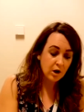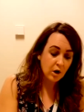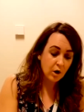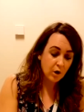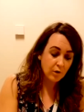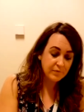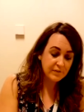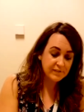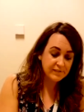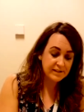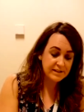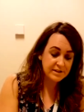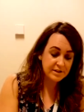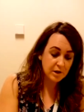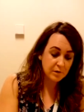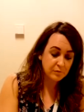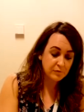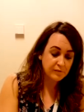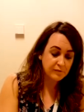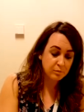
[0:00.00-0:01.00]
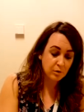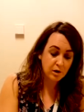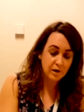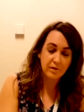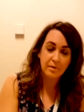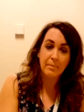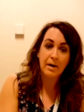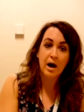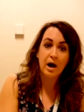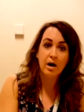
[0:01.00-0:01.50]
Obviously don't swallow
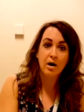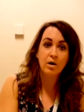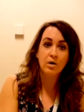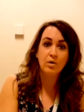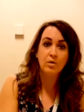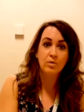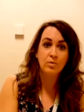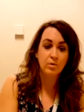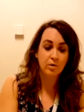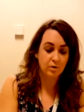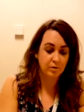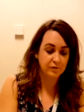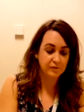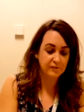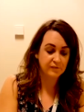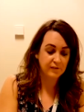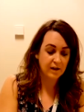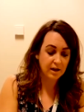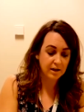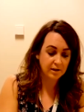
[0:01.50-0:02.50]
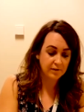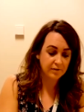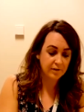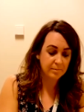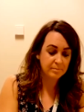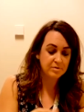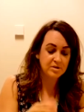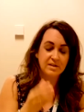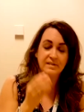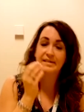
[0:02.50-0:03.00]
them whole or suck
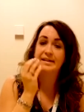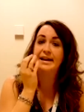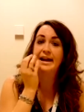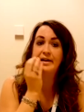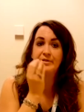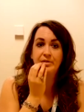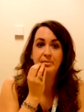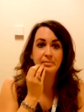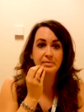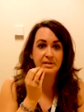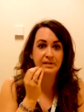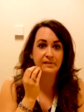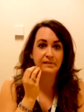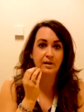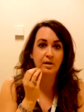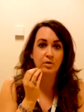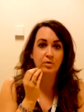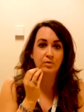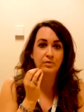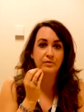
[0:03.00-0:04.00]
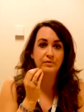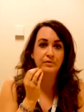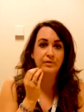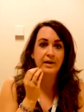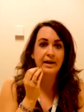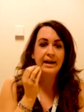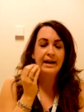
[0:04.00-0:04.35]
them, just let them dissolve.